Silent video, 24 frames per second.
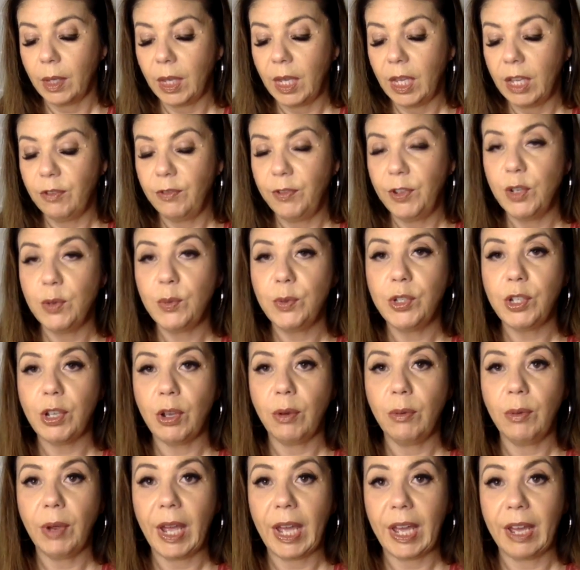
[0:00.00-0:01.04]
if you
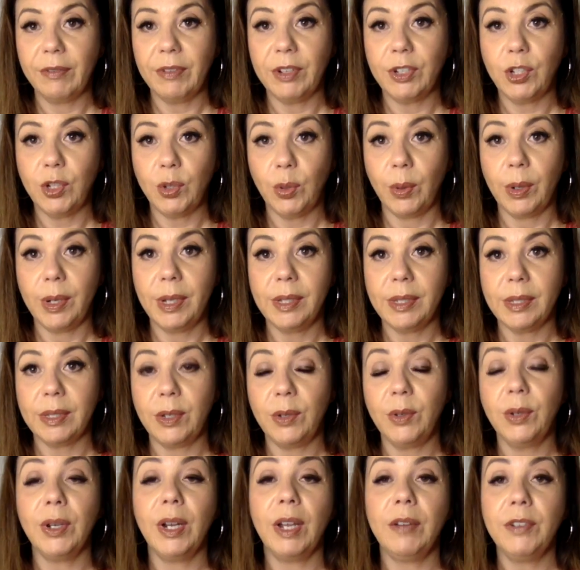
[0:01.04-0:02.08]
don't have a choice,
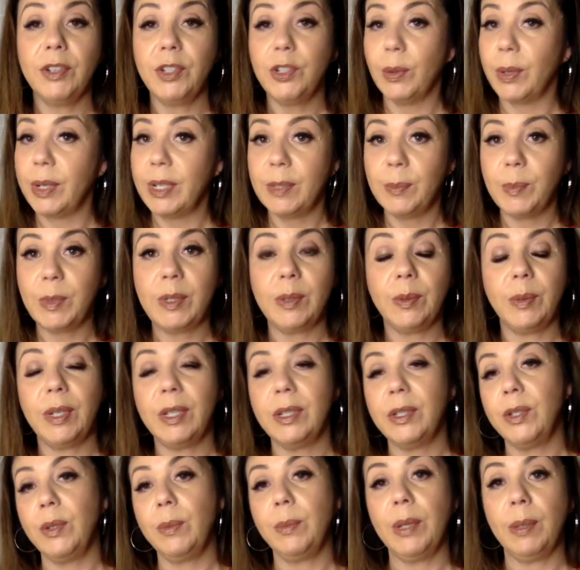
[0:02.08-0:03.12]
you could have a choice
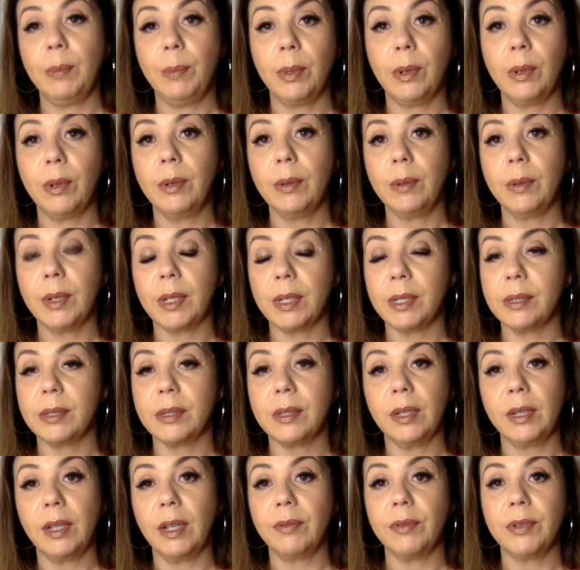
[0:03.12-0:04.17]
between two people, because
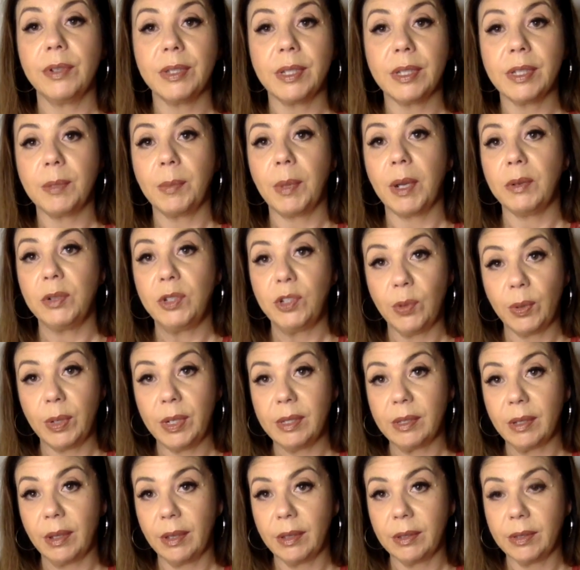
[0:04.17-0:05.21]
the Lovers is about
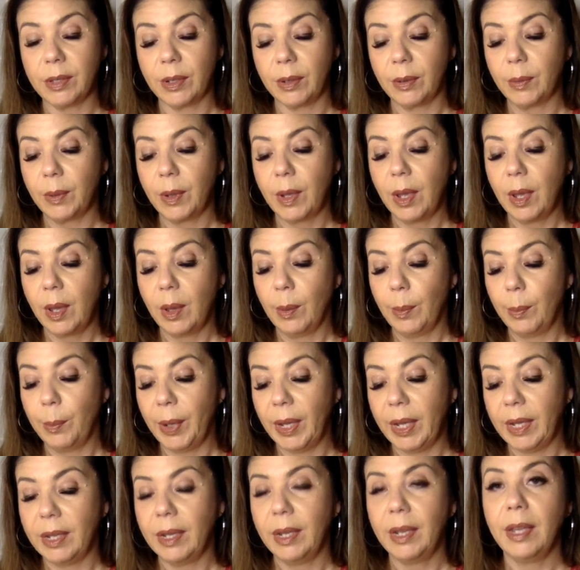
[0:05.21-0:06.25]
choice also.
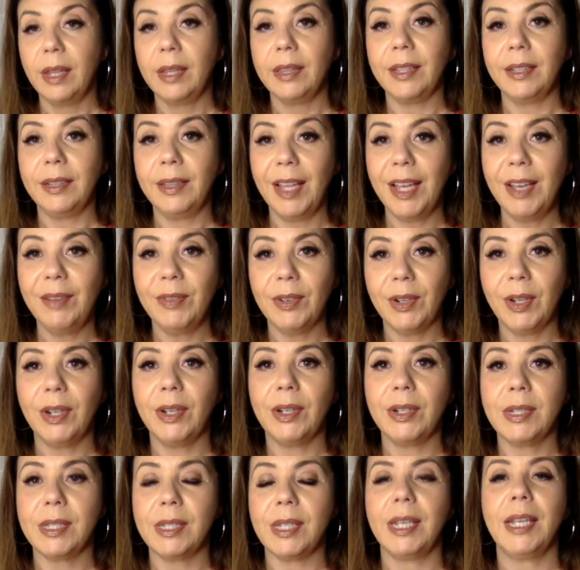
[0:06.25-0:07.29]
But the
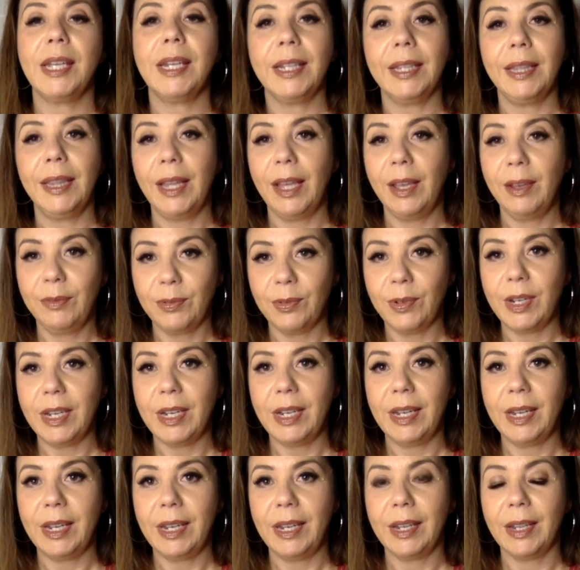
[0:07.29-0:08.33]
Lovers in a love
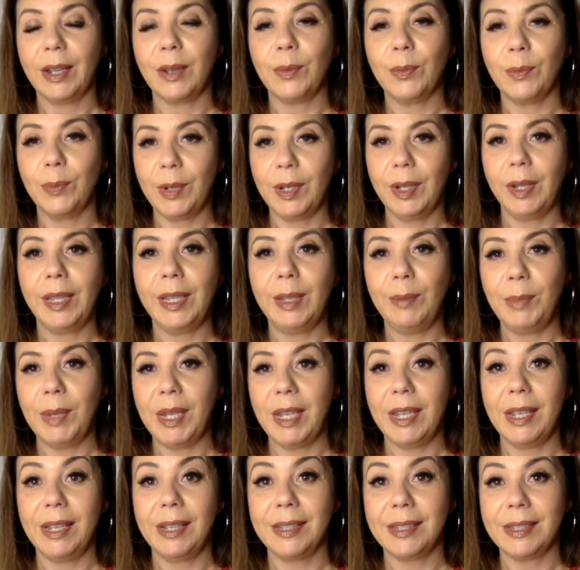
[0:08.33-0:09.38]
reading really
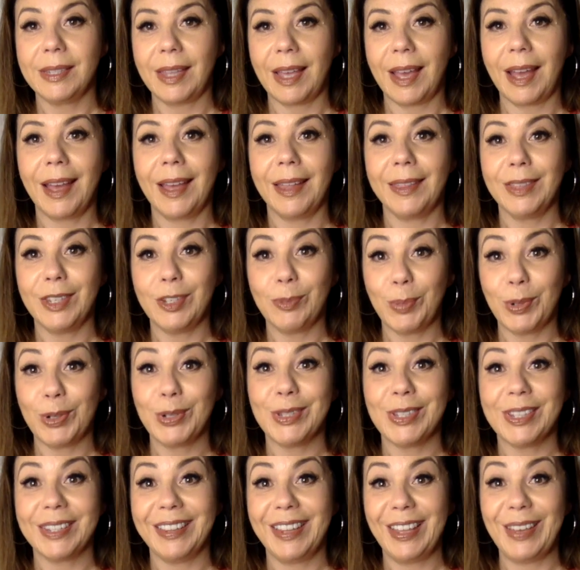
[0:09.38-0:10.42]
means that this
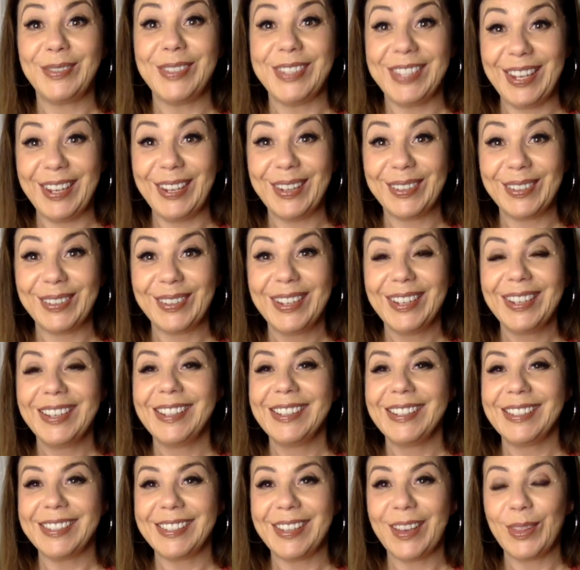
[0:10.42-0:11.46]
person loves you.
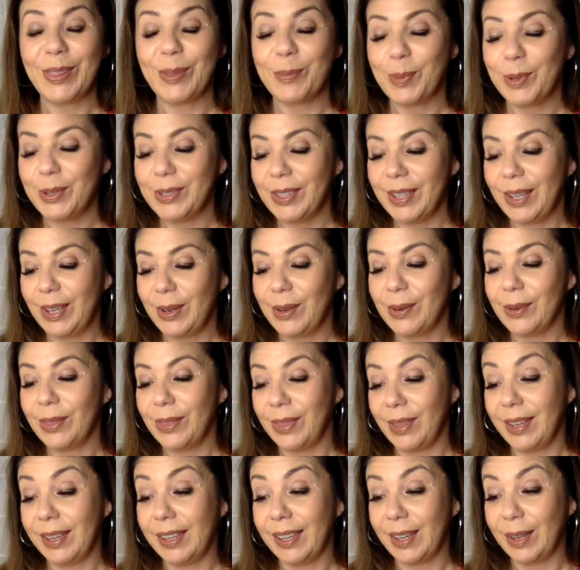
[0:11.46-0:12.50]
So the person that you're
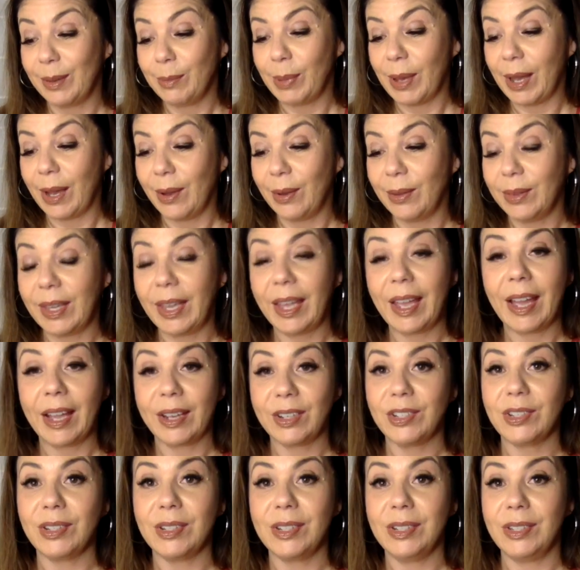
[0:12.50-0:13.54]
thinking about, they
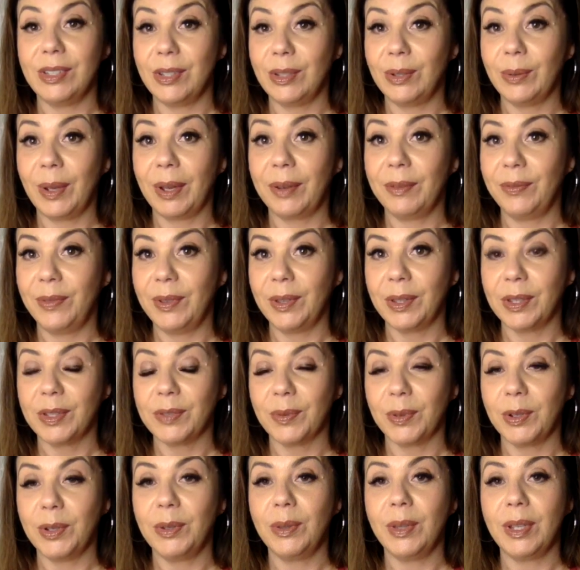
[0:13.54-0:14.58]
actually do have feelings
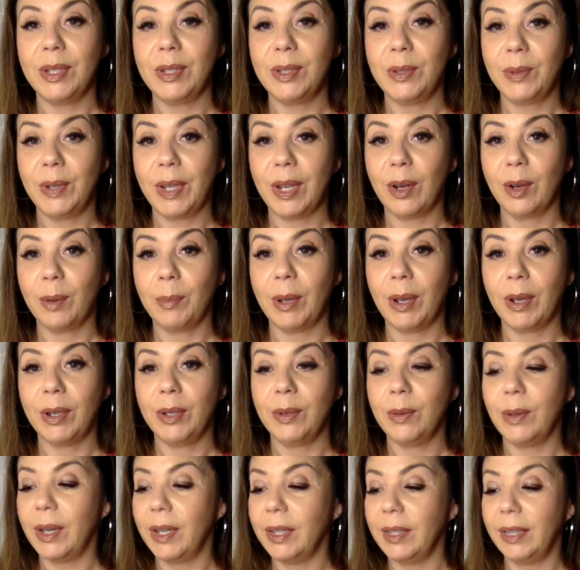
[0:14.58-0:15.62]
for you. They do care about you.
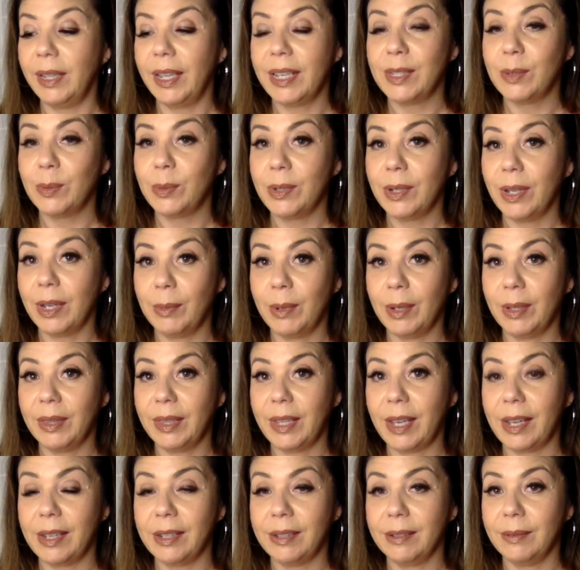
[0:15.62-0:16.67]
Unless we're talking about
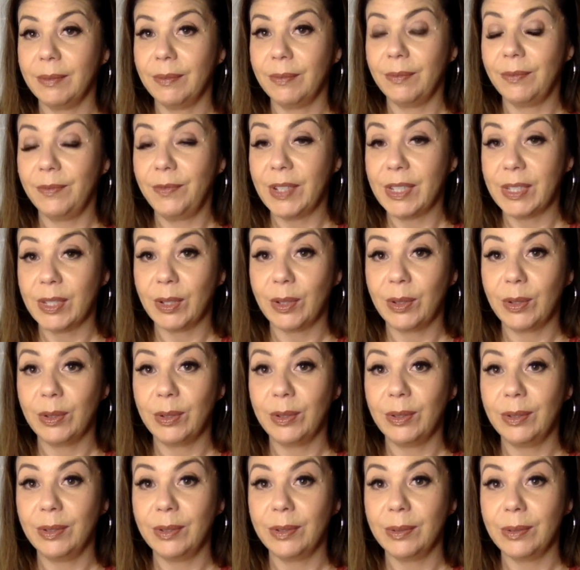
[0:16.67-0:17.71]
that
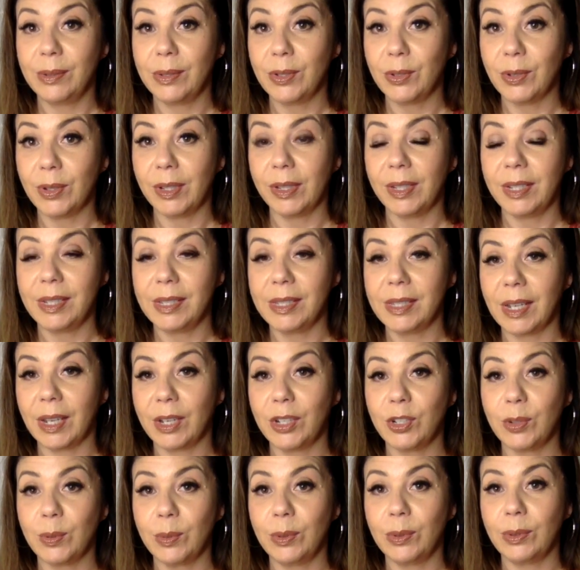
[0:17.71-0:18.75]
physical, strictly
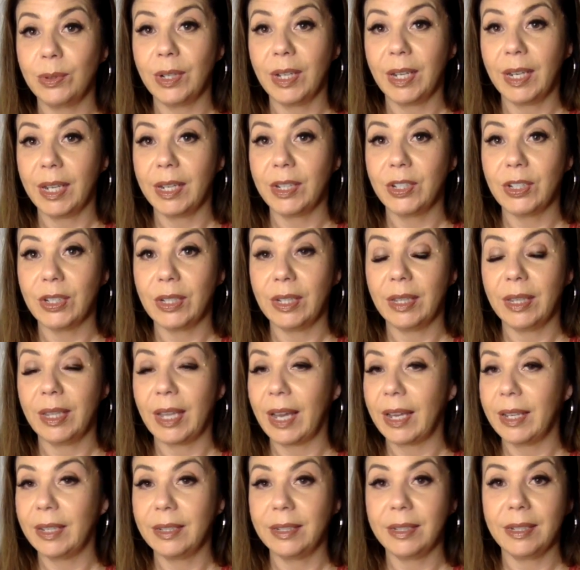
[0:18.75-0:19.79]
sexual connection,
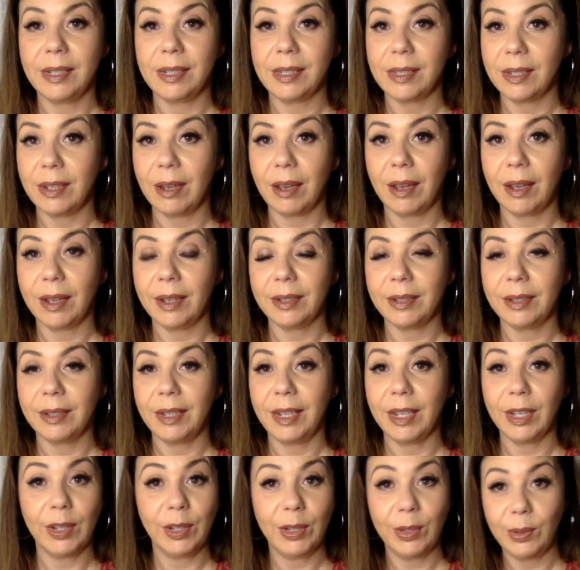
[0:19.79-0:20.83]
that is not
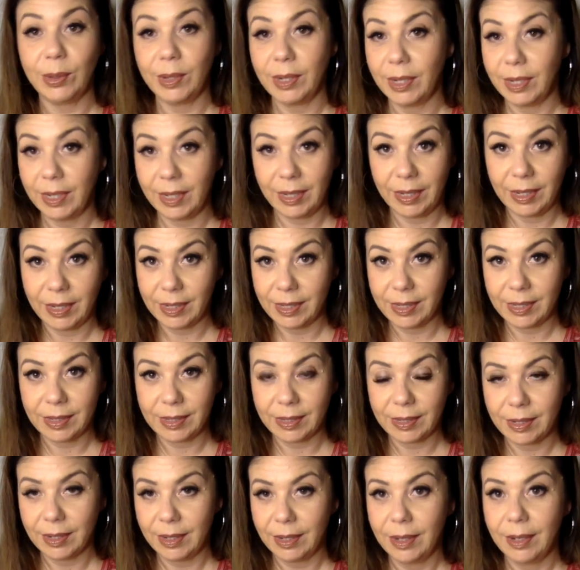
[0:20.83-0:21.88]
included in
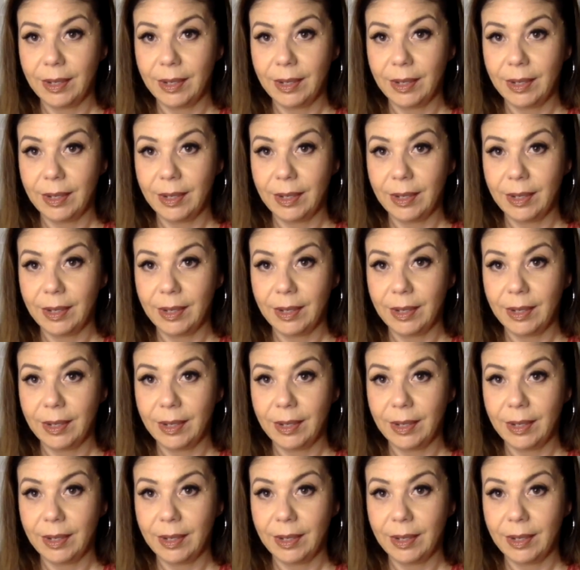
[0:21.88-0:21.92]
this